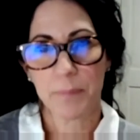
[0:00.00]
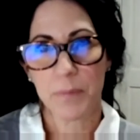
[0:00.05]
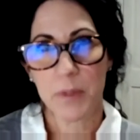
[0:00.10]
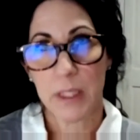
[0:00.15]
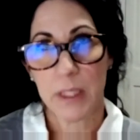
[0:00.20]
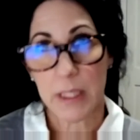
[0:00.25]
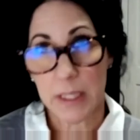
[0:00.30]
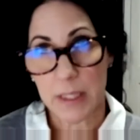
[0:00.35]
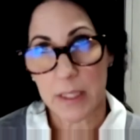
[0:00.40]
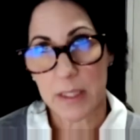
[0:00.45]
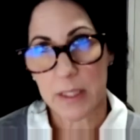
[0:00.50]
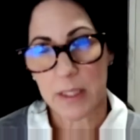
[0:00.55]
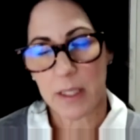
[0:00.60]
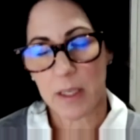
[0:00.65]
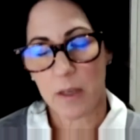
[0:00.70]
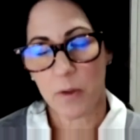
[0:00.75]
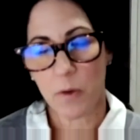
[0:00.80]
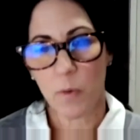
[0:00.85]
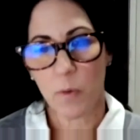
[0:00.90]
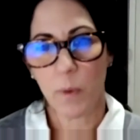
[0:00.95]
teases the
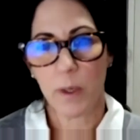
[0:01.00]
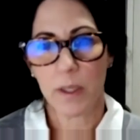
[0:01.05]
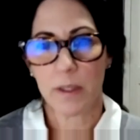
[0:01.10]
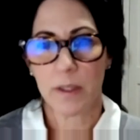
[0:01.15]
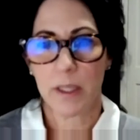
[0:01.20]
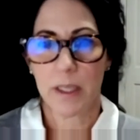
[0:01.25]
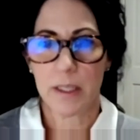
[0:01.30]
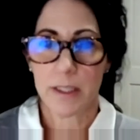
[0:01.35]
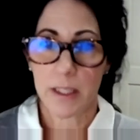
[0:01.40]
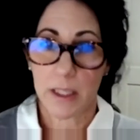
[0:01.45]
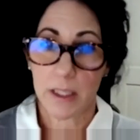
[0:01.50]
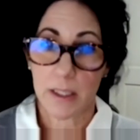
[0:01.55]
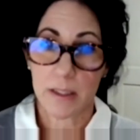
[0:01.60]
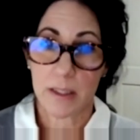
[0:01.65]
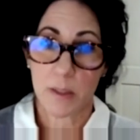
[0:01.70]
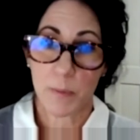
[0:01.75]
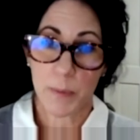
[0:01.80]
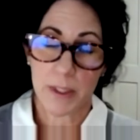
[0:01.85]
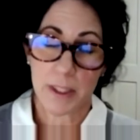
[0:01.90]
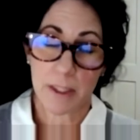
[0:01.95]
other one that does
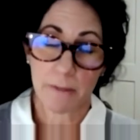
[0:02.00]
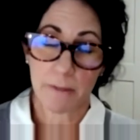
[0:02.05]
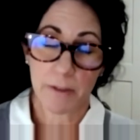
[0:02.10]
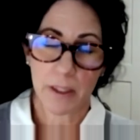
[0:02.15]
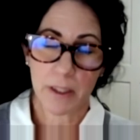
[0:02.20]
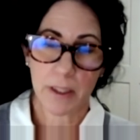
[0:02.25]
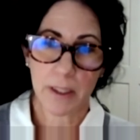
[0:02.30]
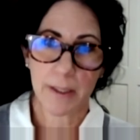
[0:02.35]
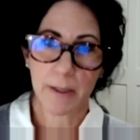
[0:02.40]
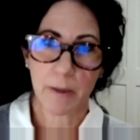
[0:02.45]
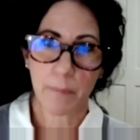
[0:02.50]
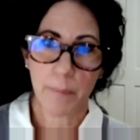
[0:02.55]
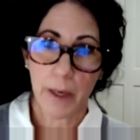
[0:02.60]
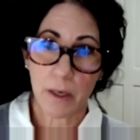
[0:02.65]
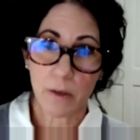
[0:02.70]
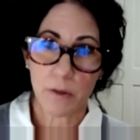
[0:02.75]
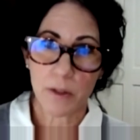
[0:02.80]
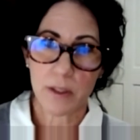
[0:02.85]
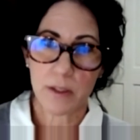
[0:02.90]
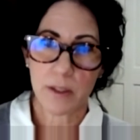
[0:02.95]
specifically
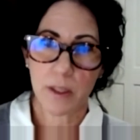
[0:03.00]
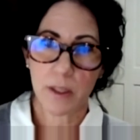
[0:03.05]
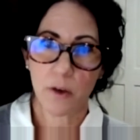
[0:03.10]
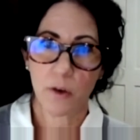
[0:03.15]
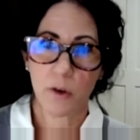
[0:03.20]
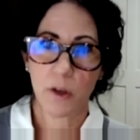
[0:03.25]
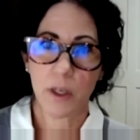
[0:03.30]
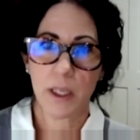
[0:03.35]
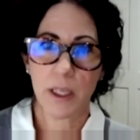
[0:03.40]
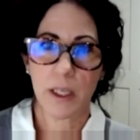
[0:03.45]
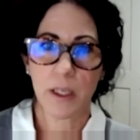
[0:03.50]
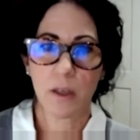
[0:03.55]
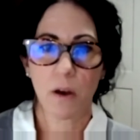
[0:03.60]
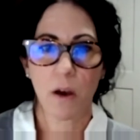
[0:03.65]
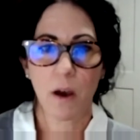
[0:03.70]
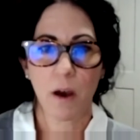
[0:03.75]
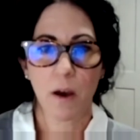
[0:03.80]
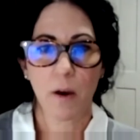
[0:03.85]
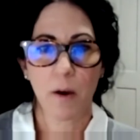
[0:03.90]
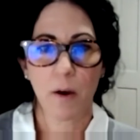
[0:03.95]
about stuttering.
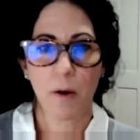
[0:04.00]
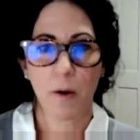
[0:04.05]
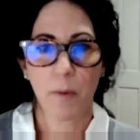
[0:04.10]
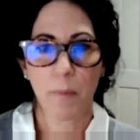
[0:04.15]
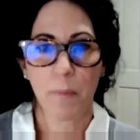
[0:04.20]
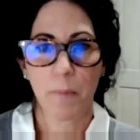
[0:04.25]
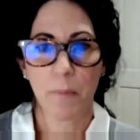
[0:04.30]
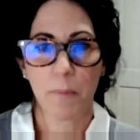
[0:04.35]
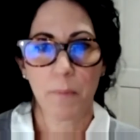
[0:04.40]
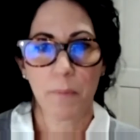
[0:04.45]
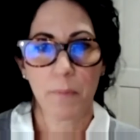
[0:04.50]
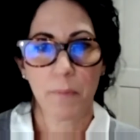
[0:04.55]
Um,